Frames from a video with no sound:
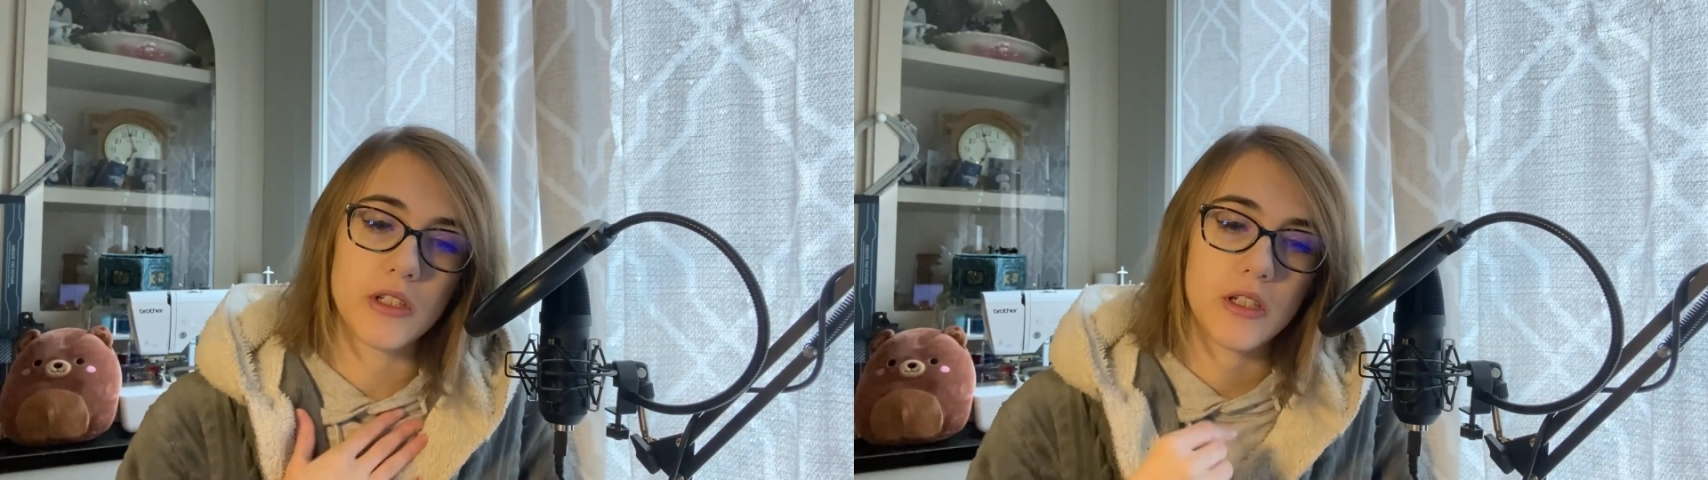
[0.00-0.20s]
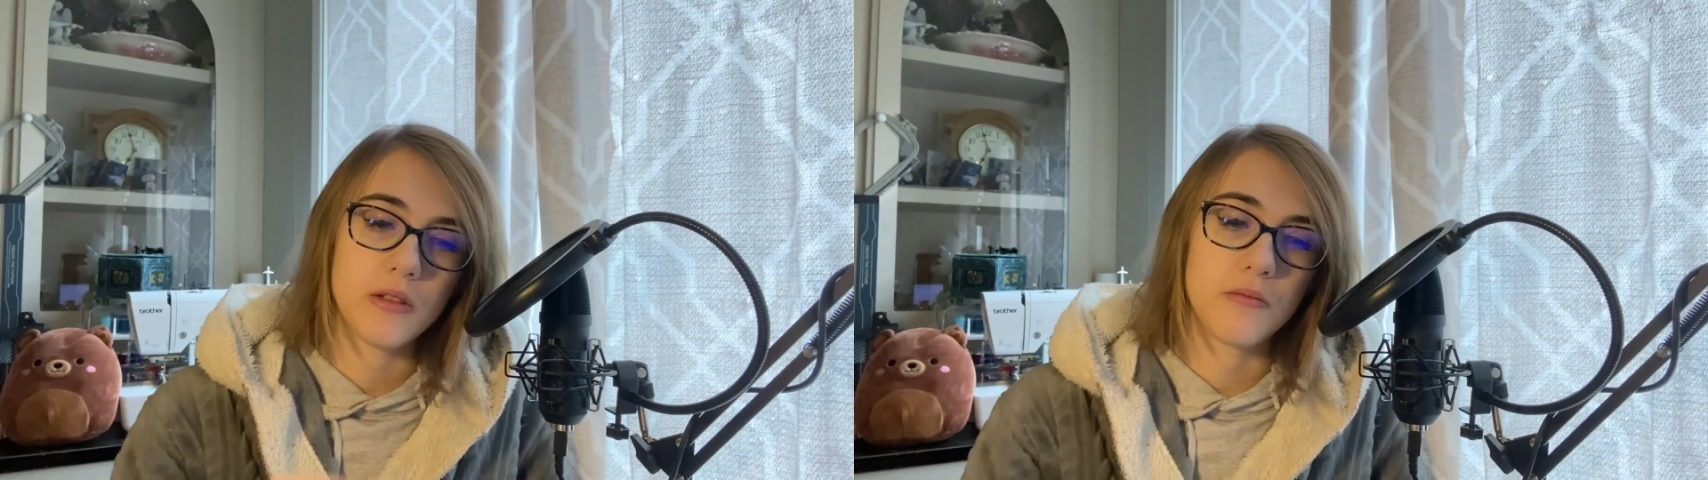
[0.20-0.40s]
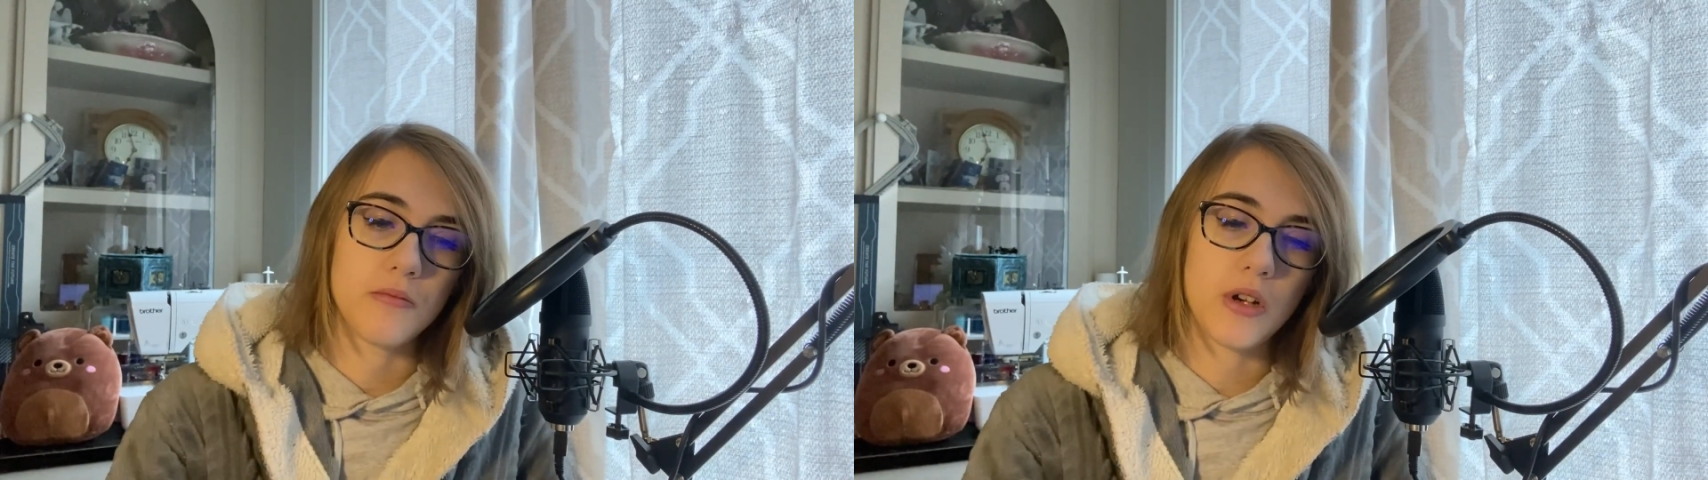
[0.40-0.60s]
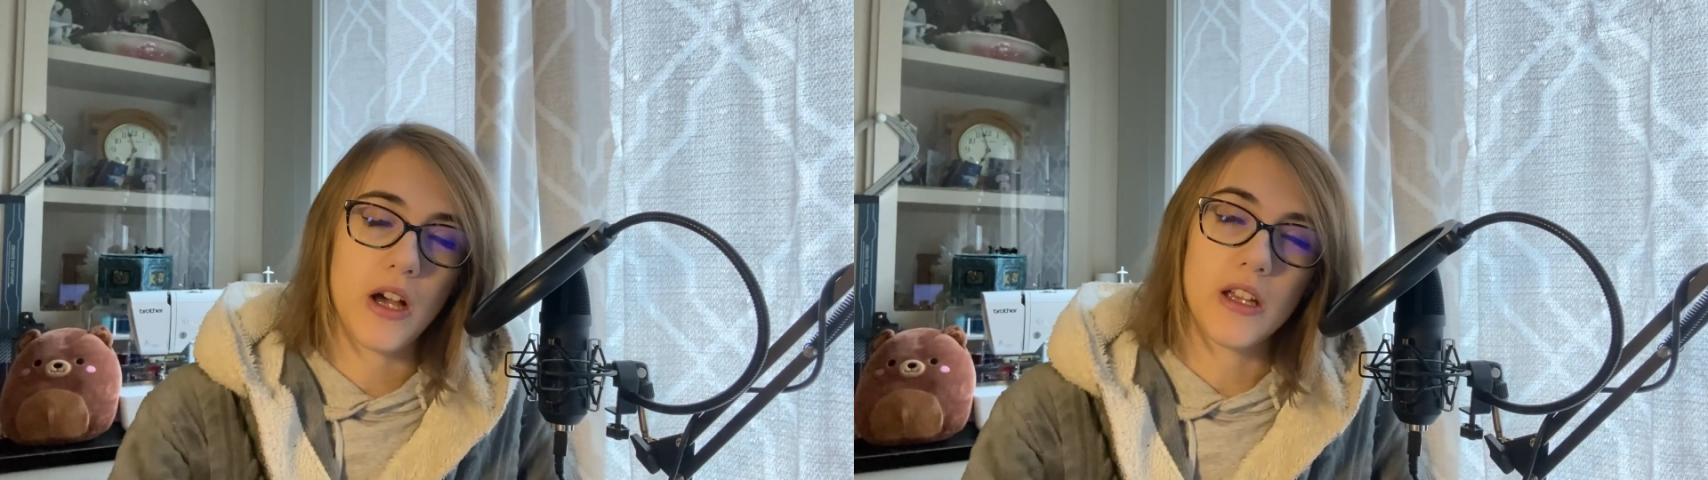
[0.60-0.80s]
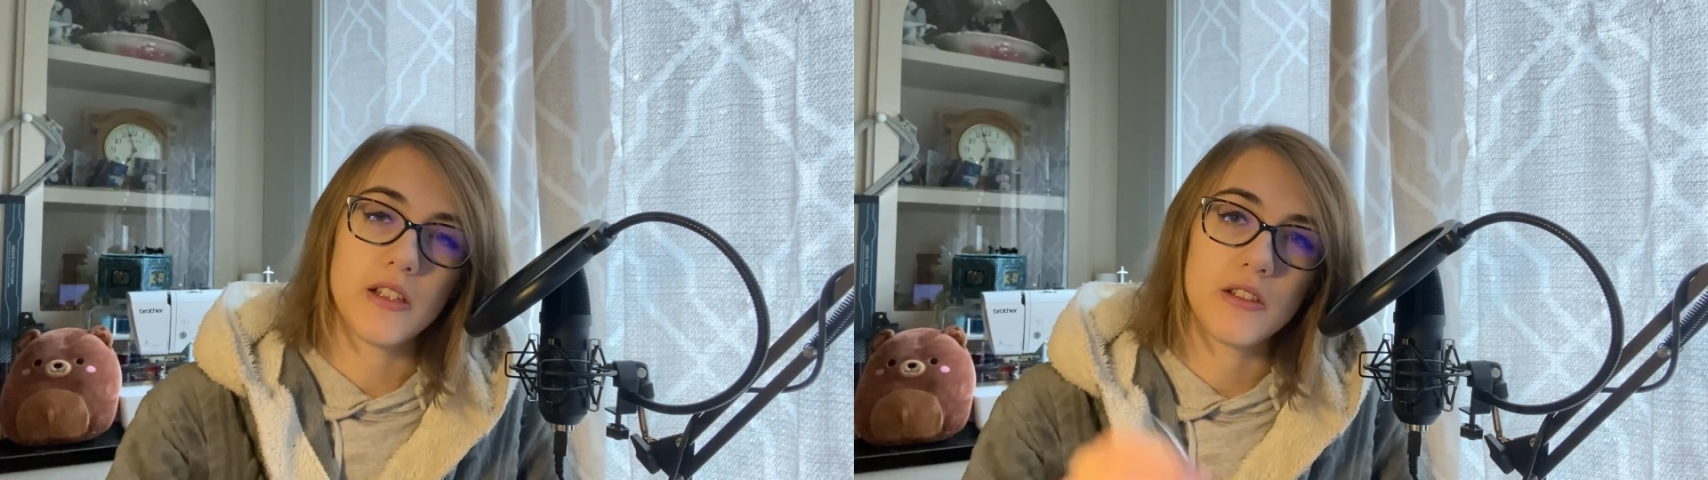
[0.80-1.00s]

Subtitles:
and buy the